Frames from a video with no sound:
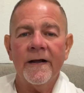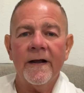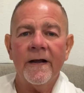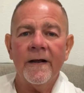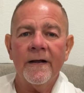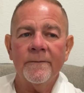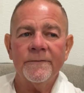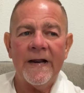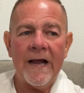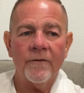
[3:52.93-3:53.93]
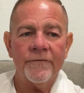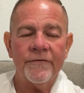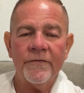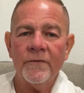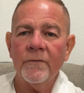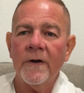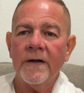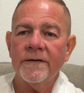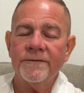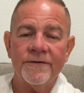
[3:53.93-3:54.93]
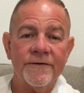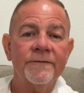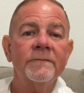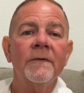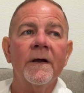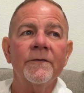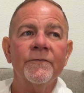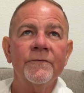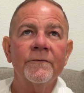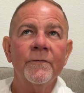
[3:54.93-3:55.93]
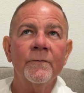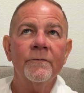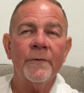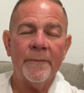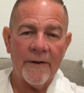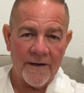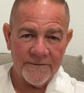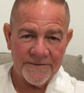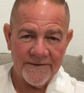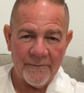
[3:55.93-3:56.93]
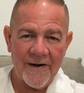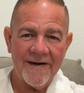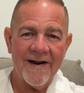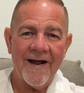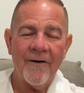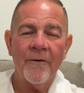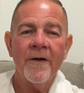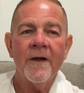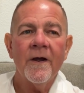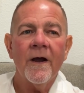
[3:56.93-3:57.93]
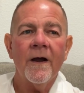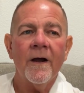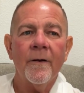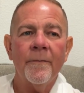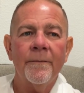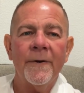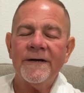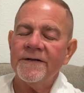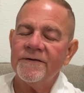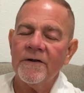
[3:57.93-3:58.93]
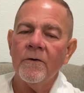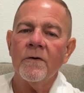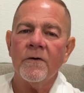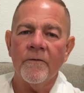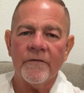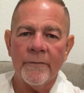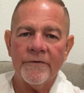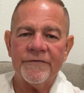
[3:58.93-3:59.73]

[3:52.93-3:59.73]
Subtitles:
I'm down to just 3 pillows right now. But it's still uncomfortable to